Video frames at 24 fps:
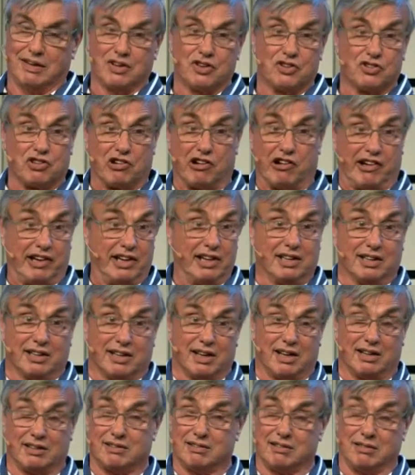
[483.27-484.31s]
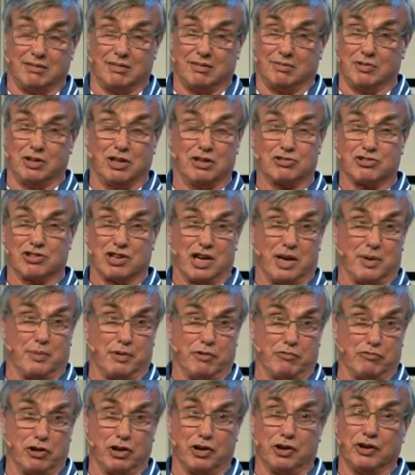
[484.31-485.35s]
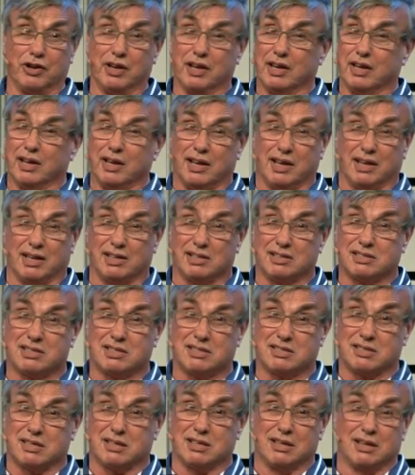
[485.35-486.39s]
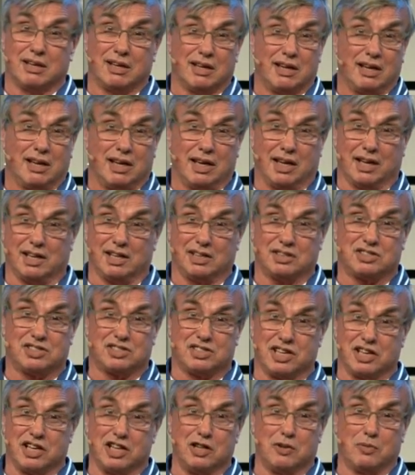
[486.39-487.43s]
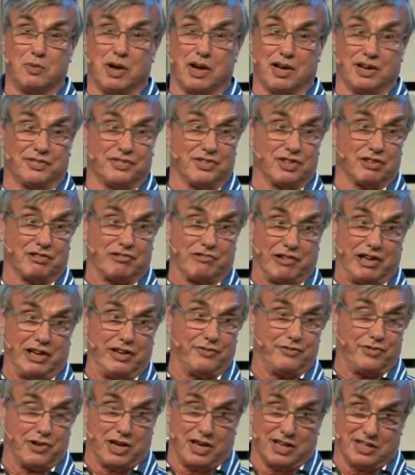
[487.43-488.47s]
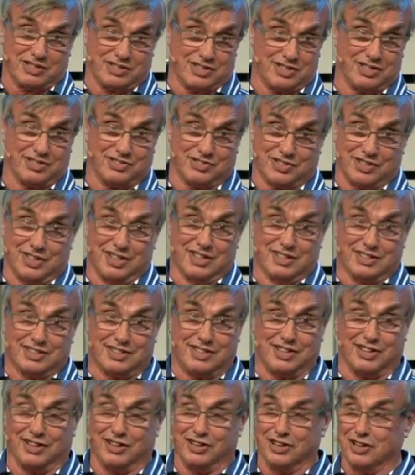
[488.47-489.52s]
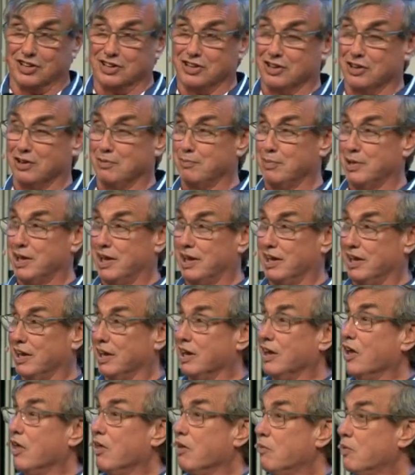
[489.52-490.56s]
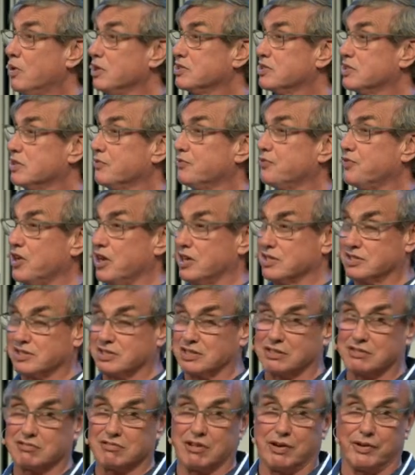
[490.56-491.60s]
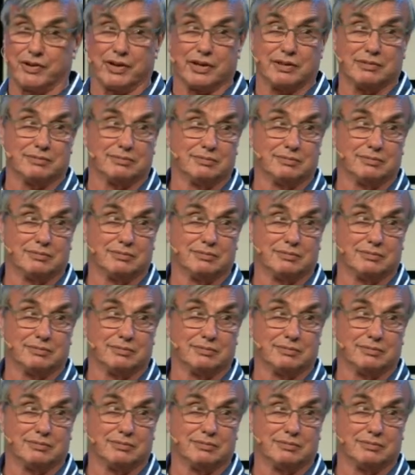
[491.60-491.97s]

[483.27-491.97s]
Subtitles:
Sorry, I'm not trying to be rude. It is still one of the three fastest, so you're not doing badly. What's the fastest growing?